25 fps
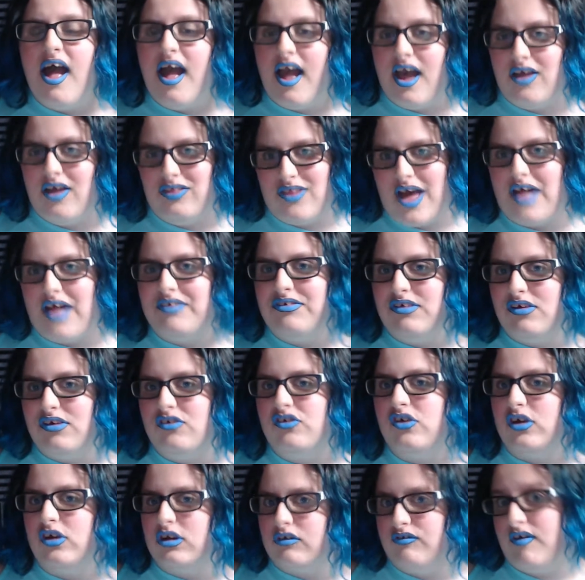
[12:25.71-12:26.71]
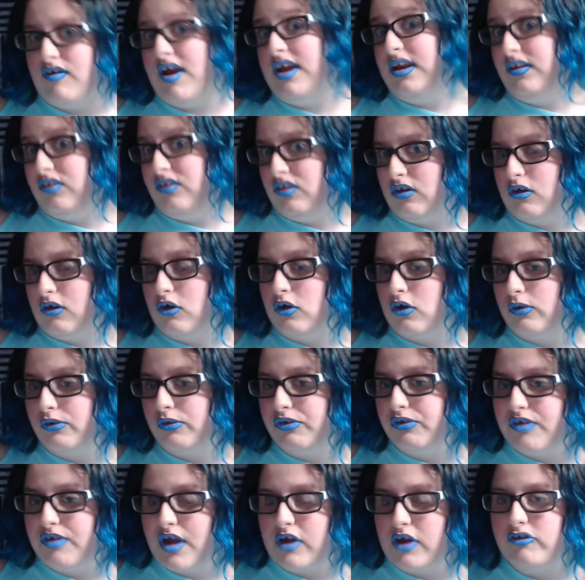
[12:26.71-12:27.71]
and that's easier to find in the girls
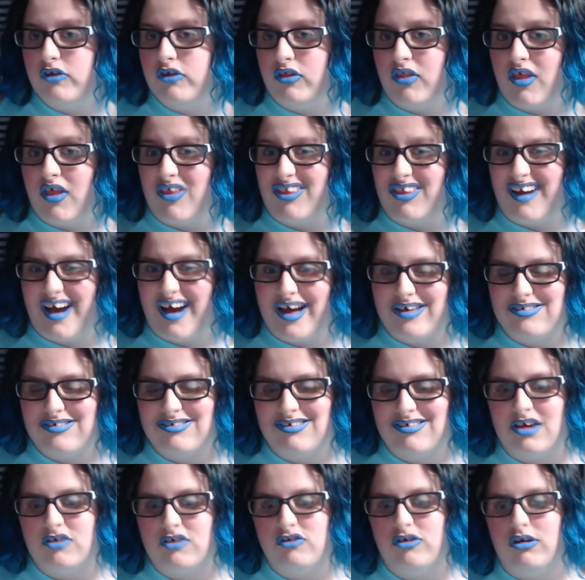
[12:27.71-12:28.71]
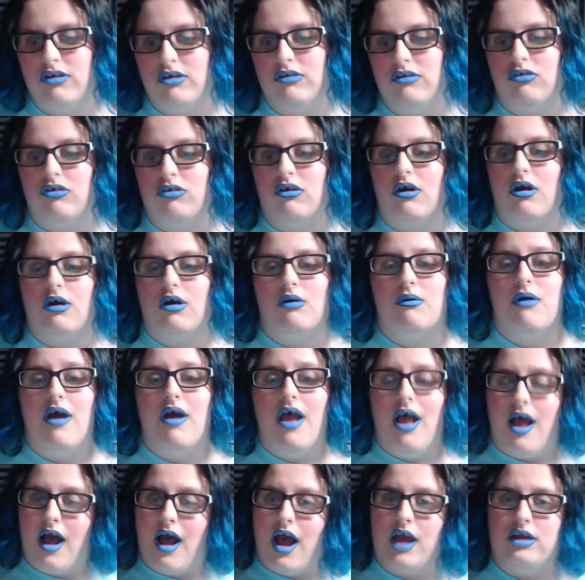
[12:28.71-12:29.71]
section than the guys section, so
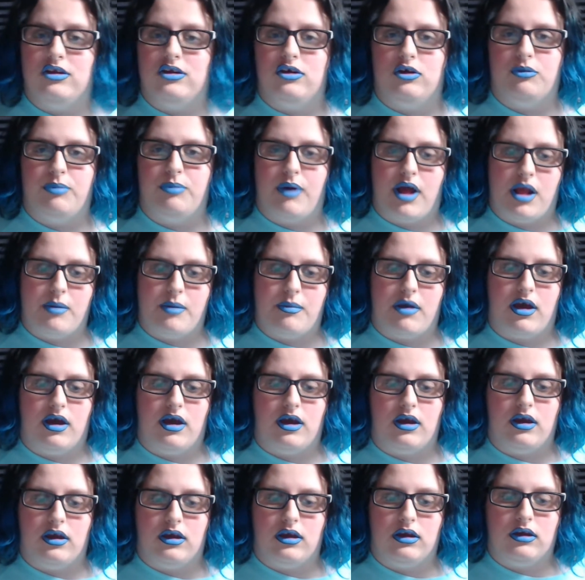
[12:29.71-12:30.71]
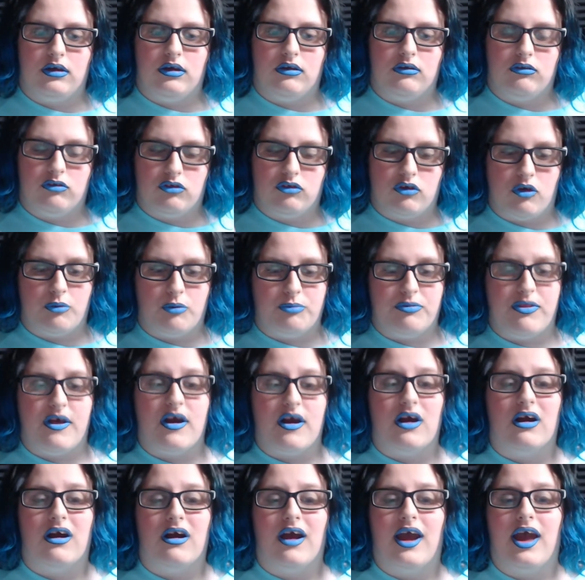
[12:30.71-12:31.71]
I do buy my soap
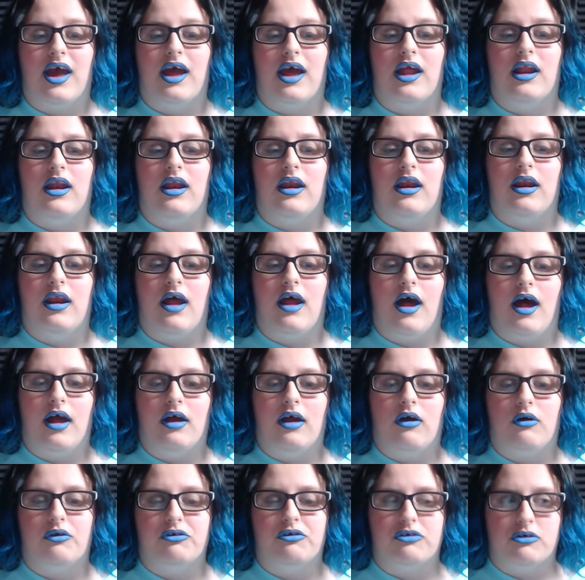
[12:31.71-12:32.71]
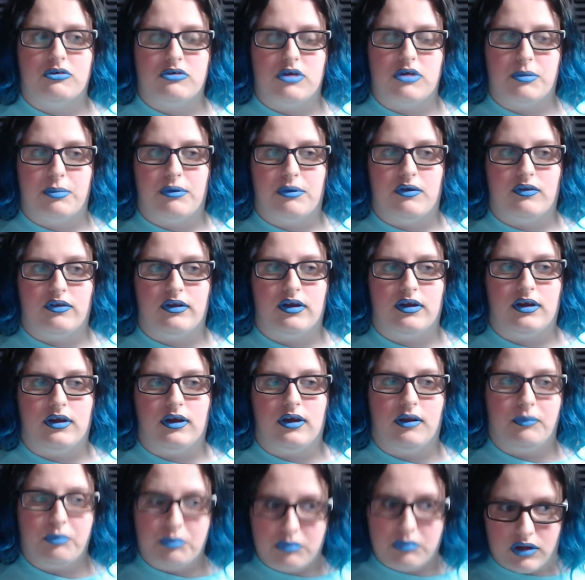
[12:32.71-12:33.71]
there, and I also
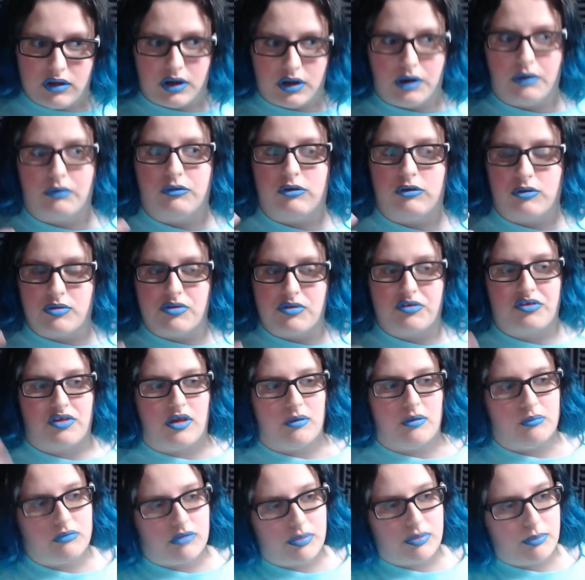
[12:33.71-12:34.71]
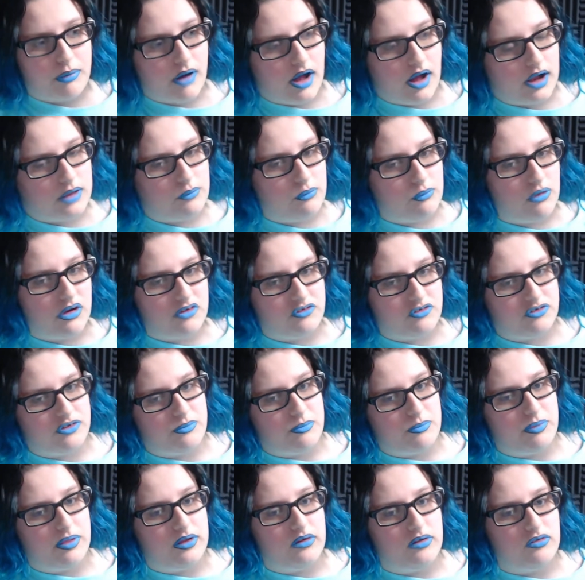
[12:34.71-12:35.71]
typically, you know, do the same with body wash,
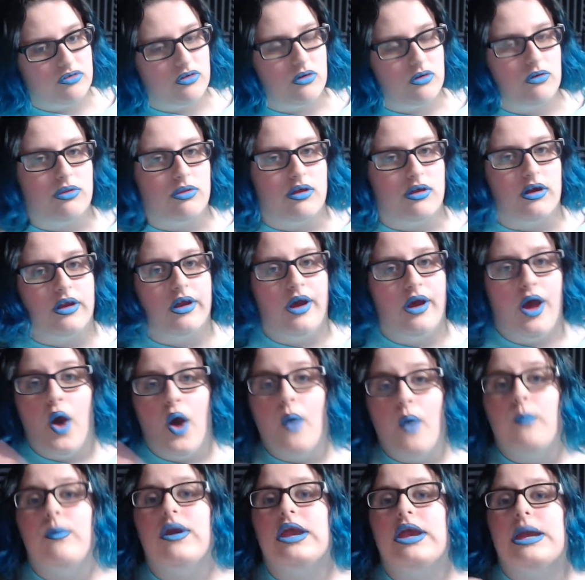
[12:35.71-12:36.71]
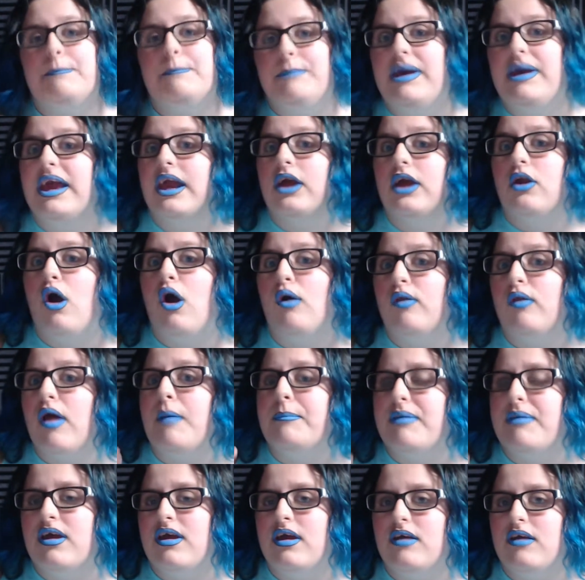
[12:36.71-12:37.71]
simply so that we can pick it all
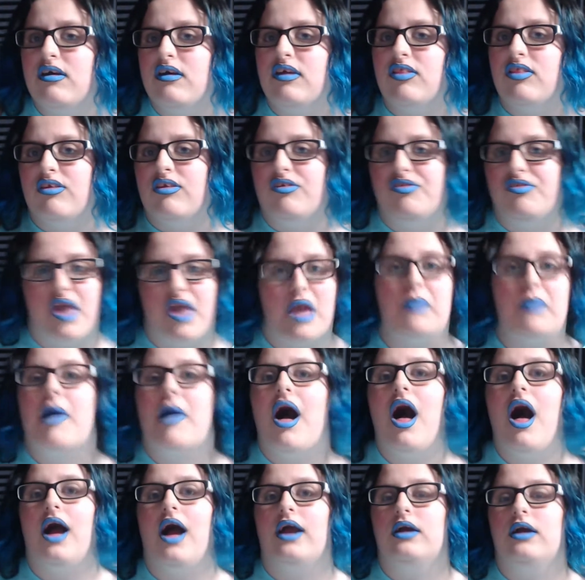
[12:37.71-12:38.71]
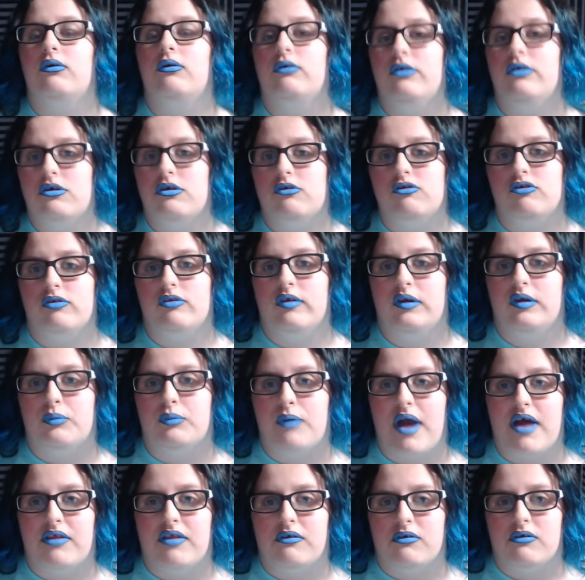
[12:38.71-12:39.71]
up in the same aisle, usually,
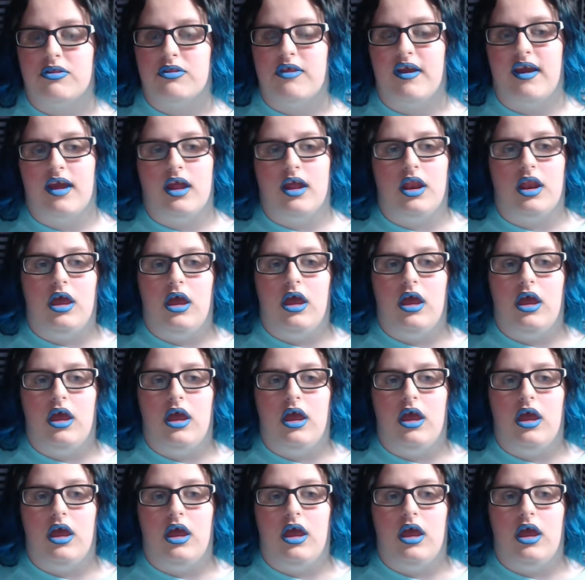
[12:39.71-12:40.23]
rather than